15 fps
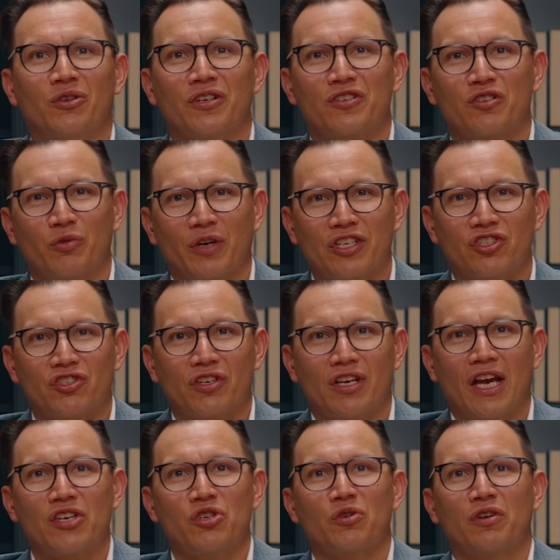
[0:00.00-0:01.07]
you can switch
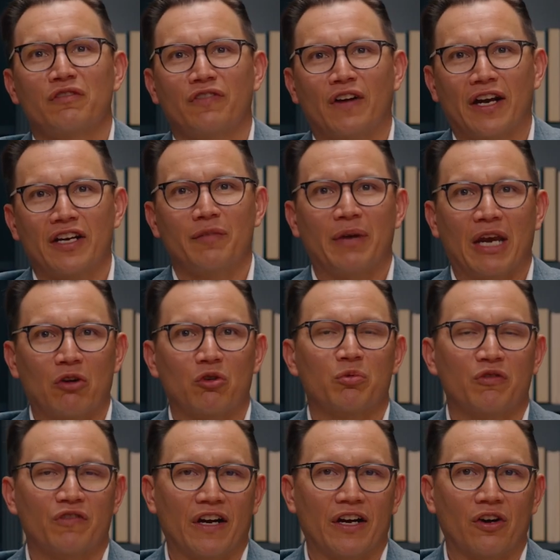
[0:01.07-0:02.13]
and you can find a payroll
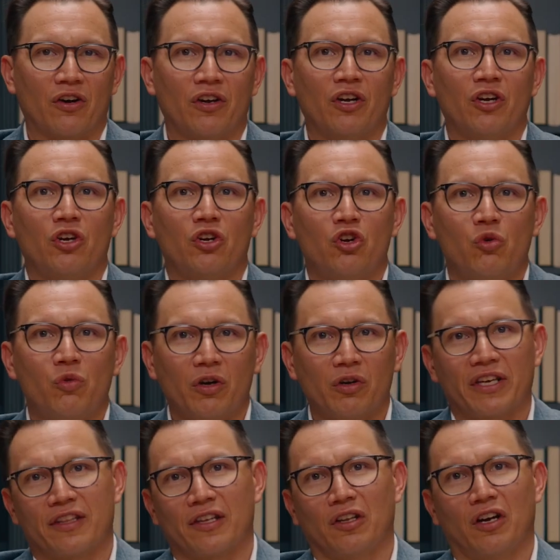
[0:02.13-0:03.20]
provider who will
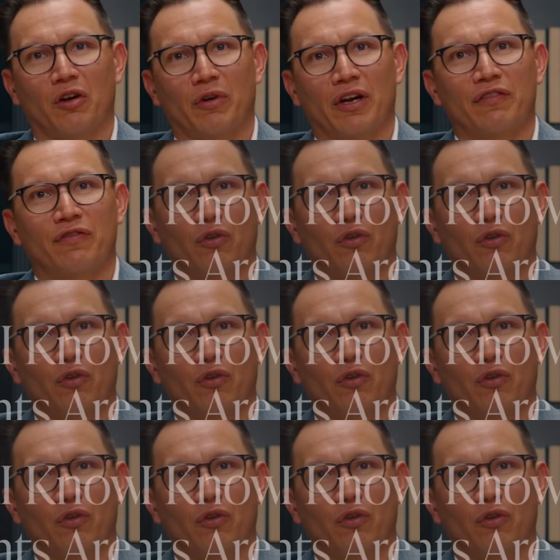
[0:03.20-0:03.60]
get the law right